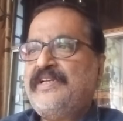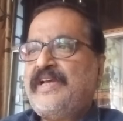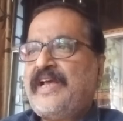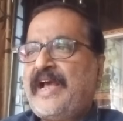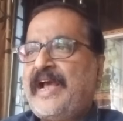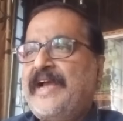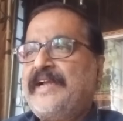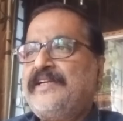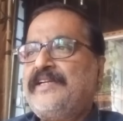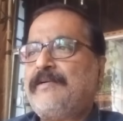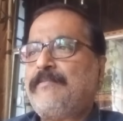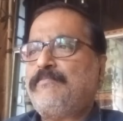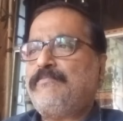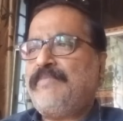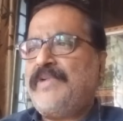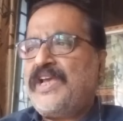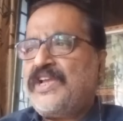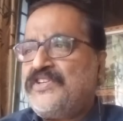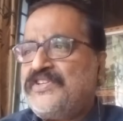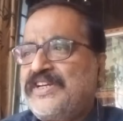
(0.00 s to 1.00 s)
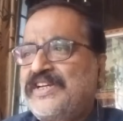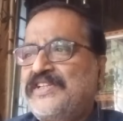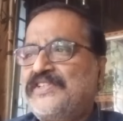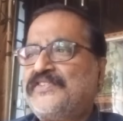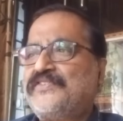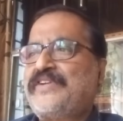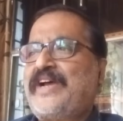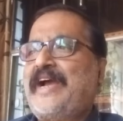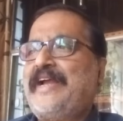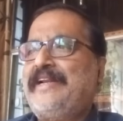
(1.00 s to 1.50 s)
and a major
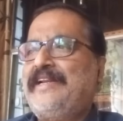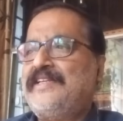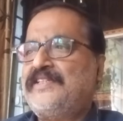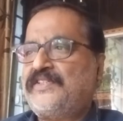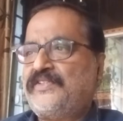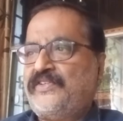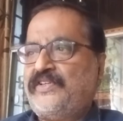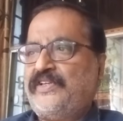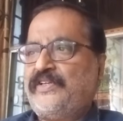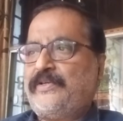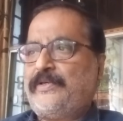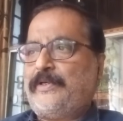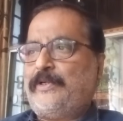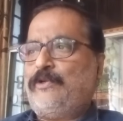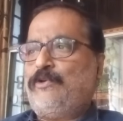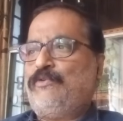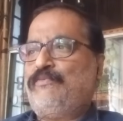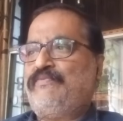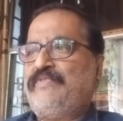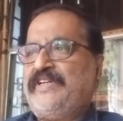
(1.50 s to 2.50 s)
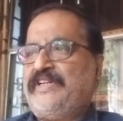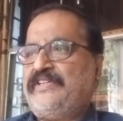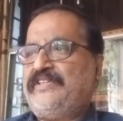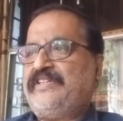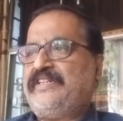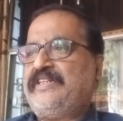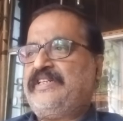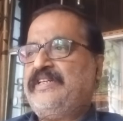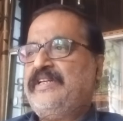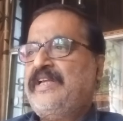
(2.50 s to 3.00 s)
stylistic
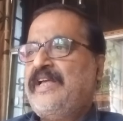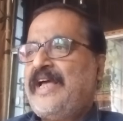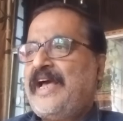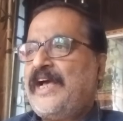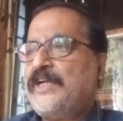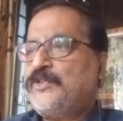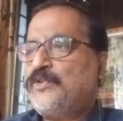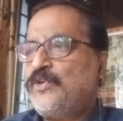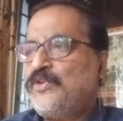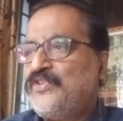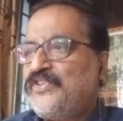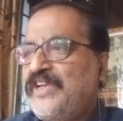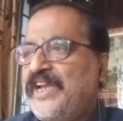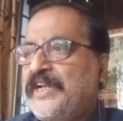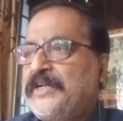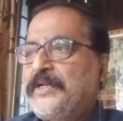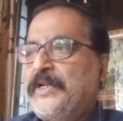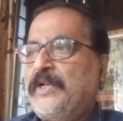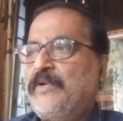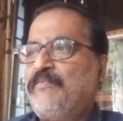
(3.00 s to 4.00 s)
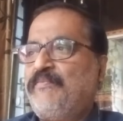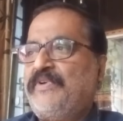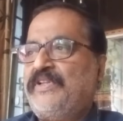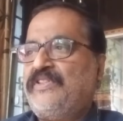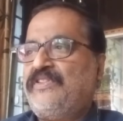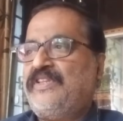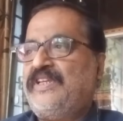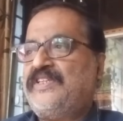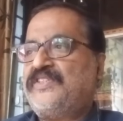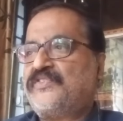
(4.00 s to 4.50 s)
innovator associated with
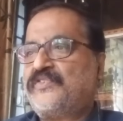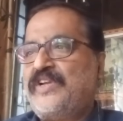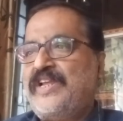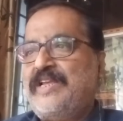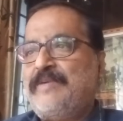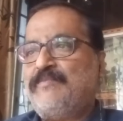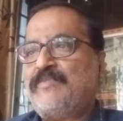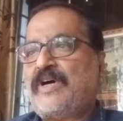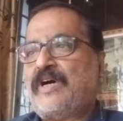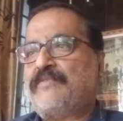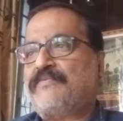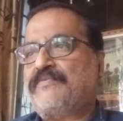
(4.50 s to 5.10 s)
the stream of